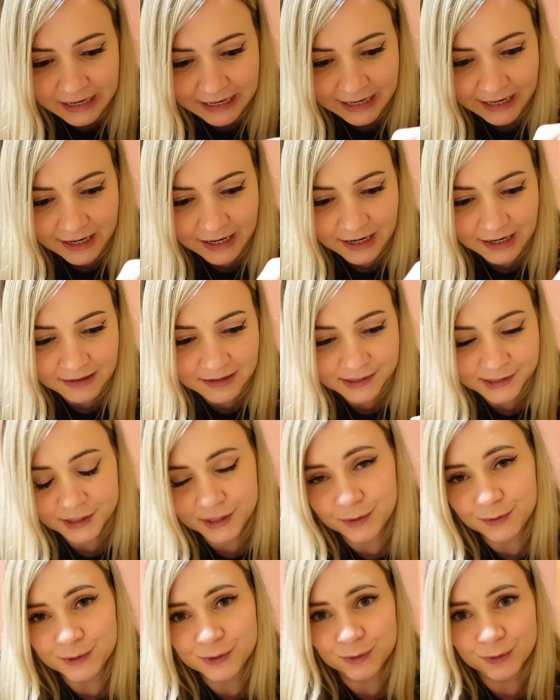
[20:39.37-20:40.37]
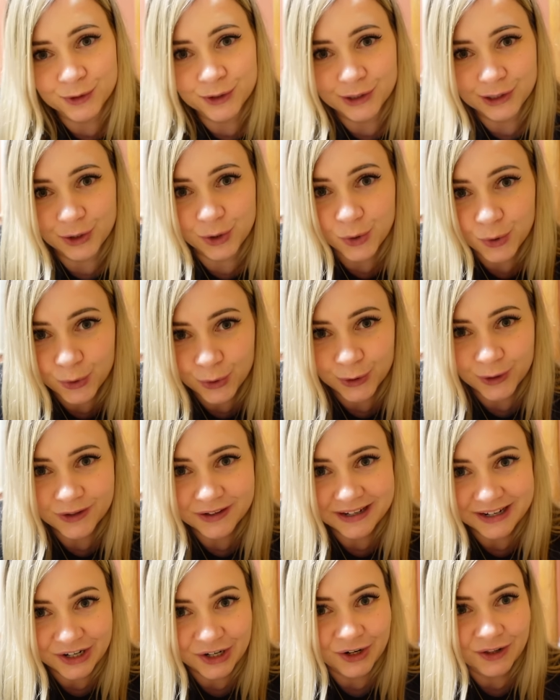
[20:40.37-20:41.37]
And they said it was really cool
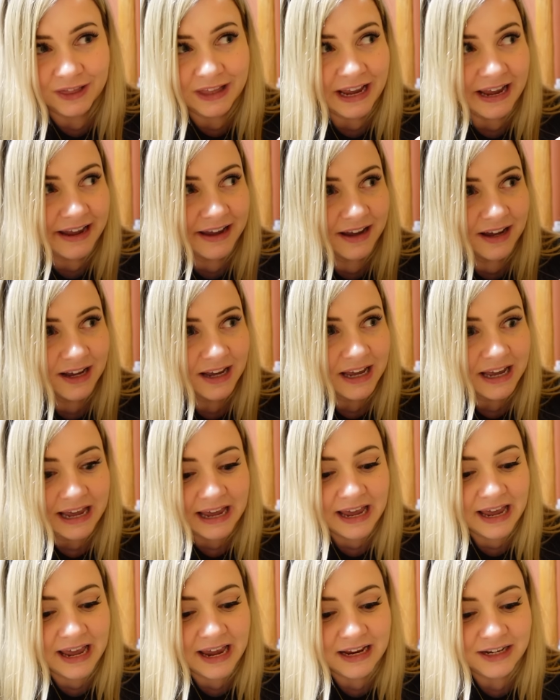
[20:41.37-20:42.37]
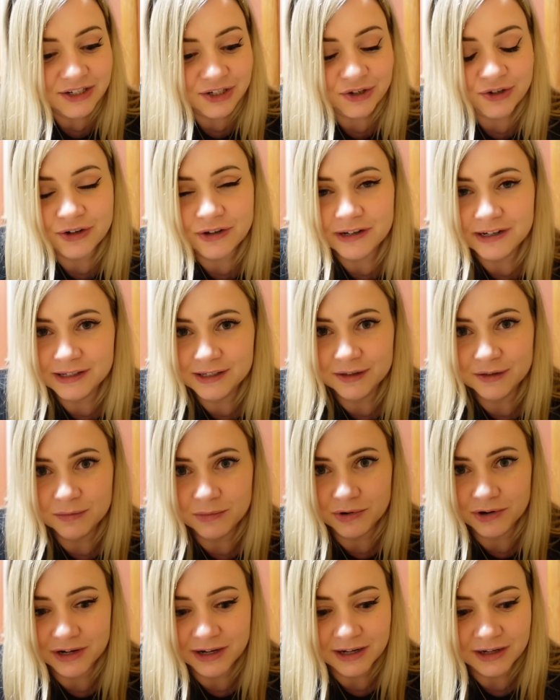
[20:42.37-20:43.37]
here, like 8 degrees in the
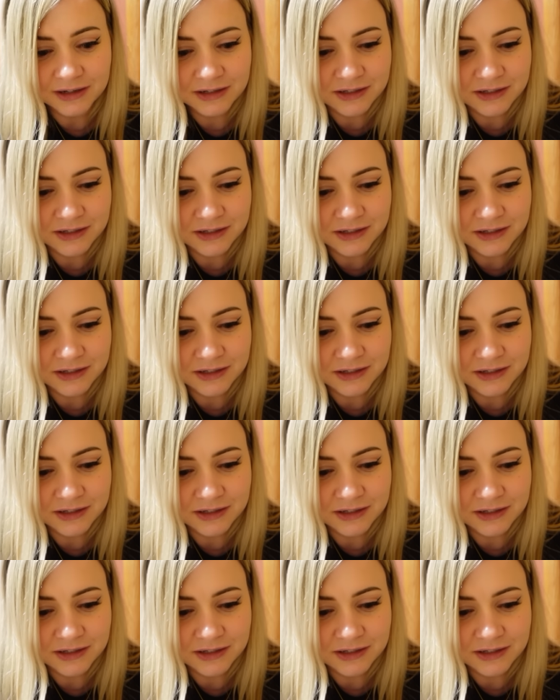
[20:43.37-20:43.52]
morning.